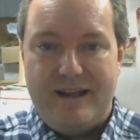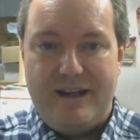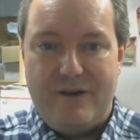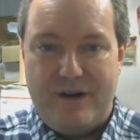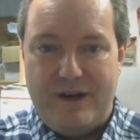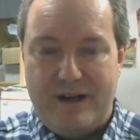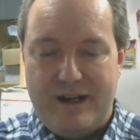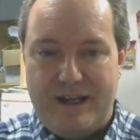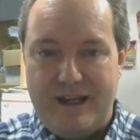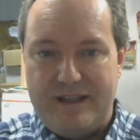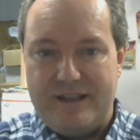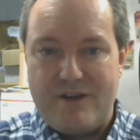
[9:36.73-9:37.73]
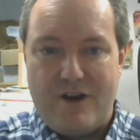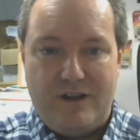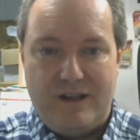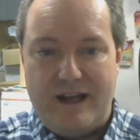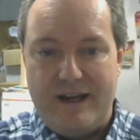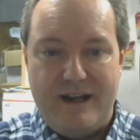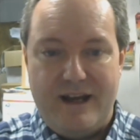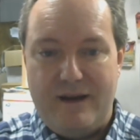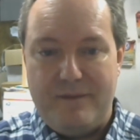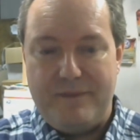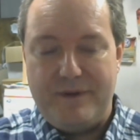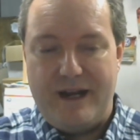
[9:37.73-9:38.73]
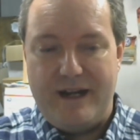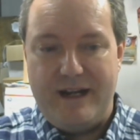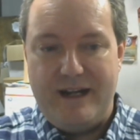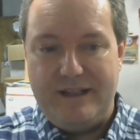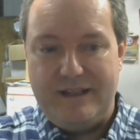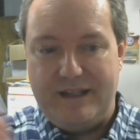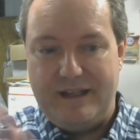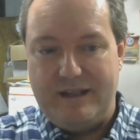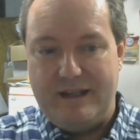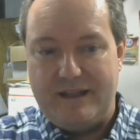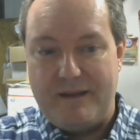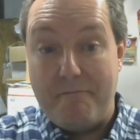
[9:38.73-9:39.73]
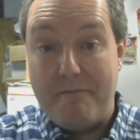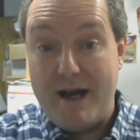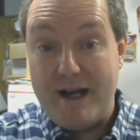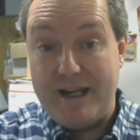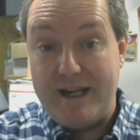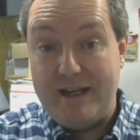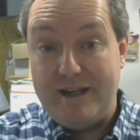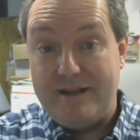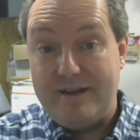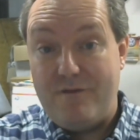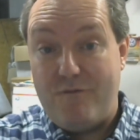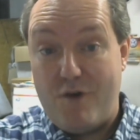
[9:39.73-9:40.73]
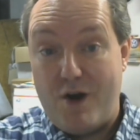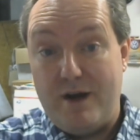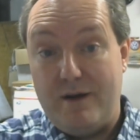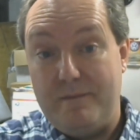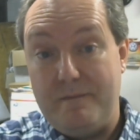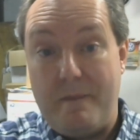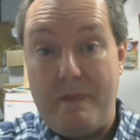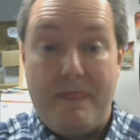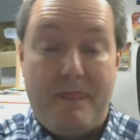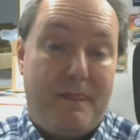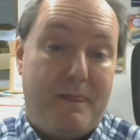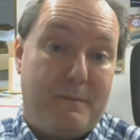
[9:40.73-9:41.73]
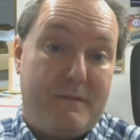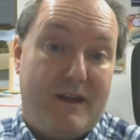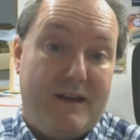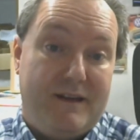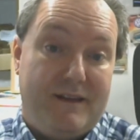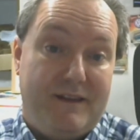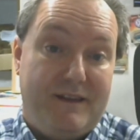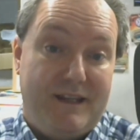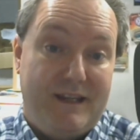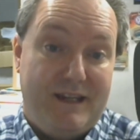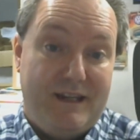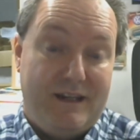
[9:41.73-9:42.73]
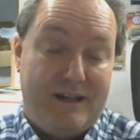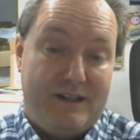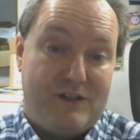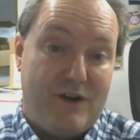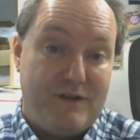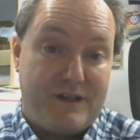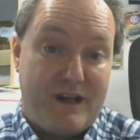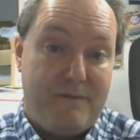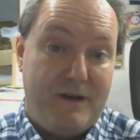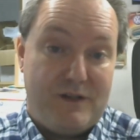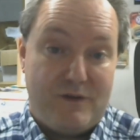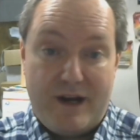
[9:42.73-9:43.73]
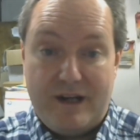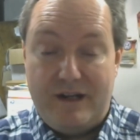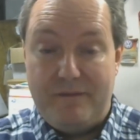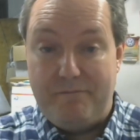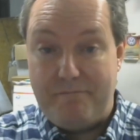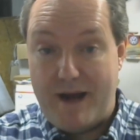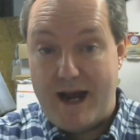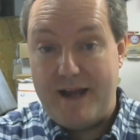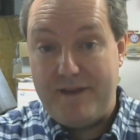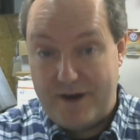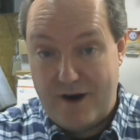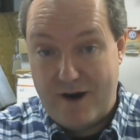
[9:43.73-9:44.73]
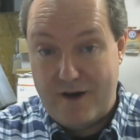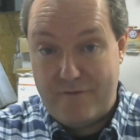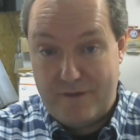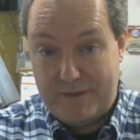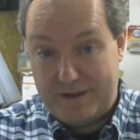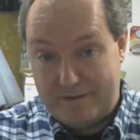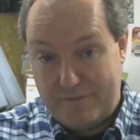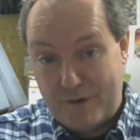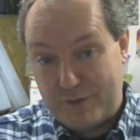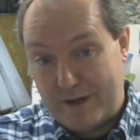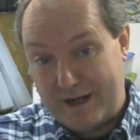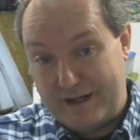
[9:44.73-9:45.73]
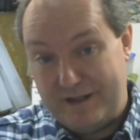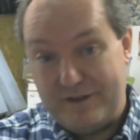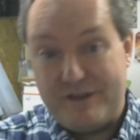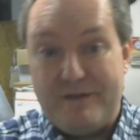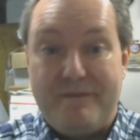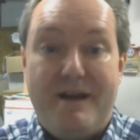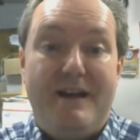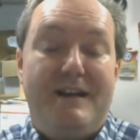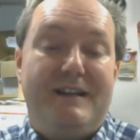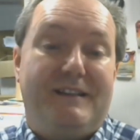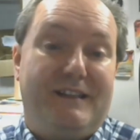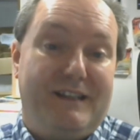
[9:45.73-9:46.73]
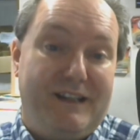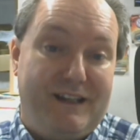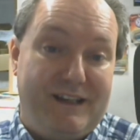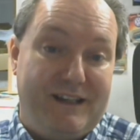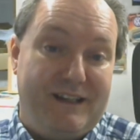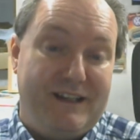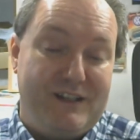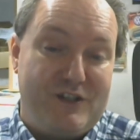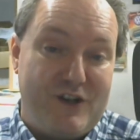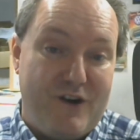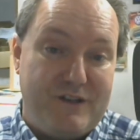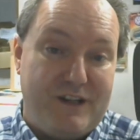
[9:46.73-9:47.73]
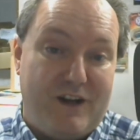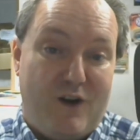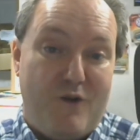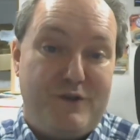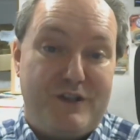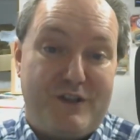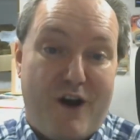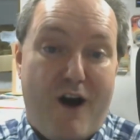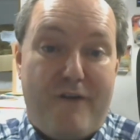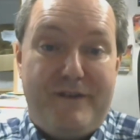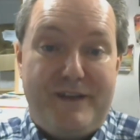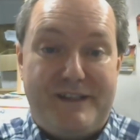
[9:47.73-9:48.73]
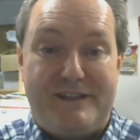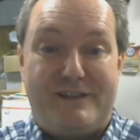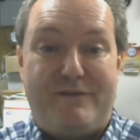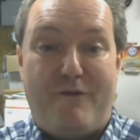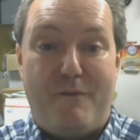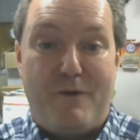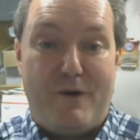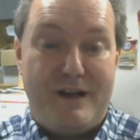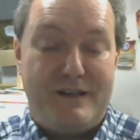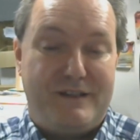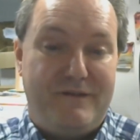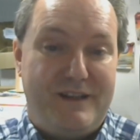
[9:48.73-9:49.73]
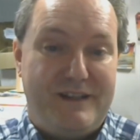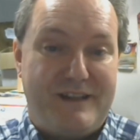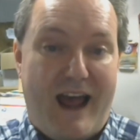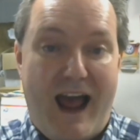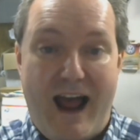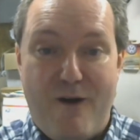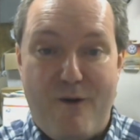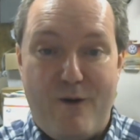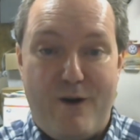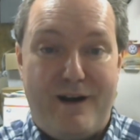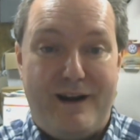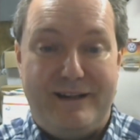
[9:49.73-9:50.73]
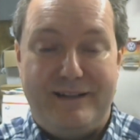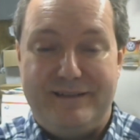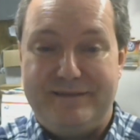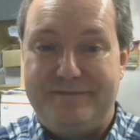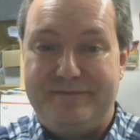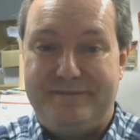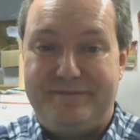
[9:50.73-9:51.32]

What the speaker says: you know, get this all lined up. I needed to get the money from the insurance company so I could buy the car from the Volkswagen dealership. The closest office for Progressive is an hour and